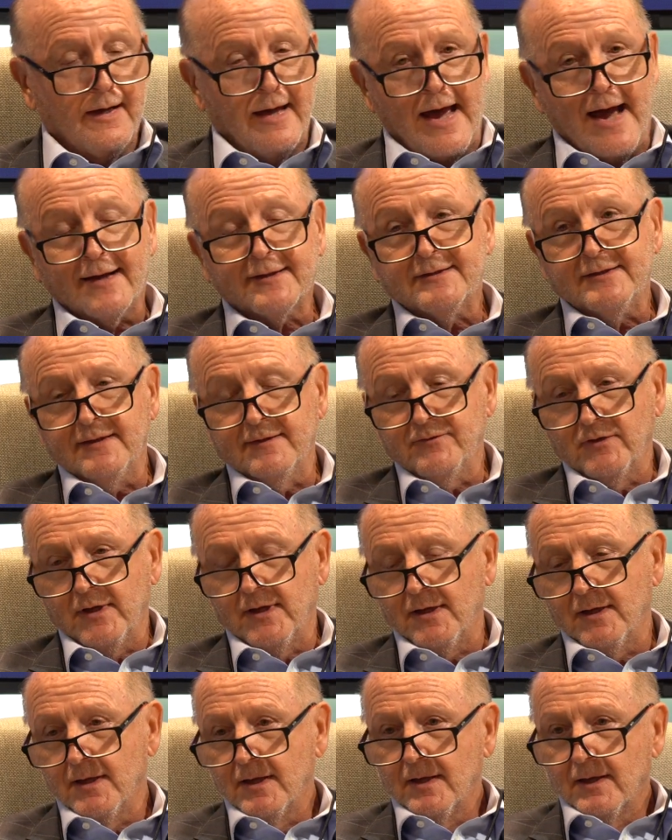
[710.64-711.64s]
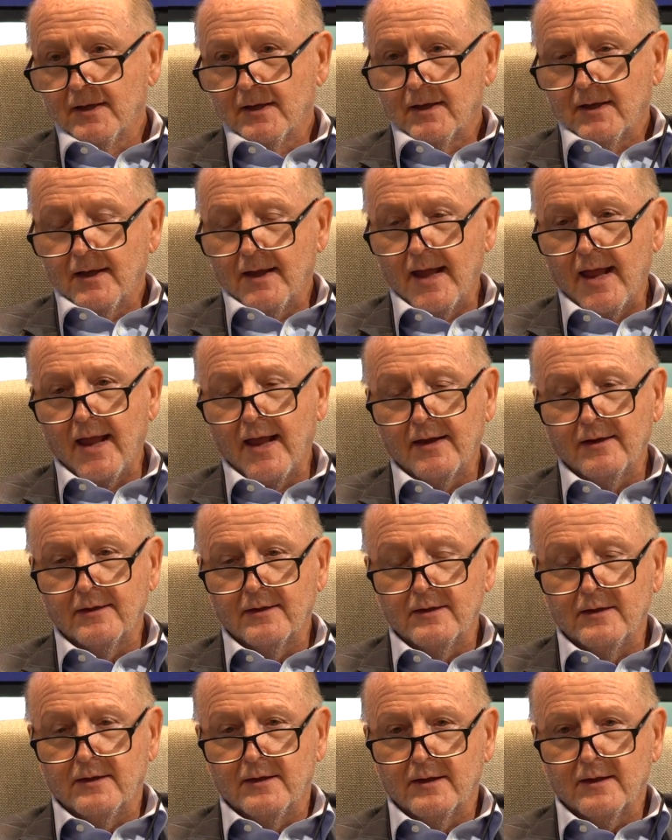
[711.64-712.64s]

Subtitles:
activity. And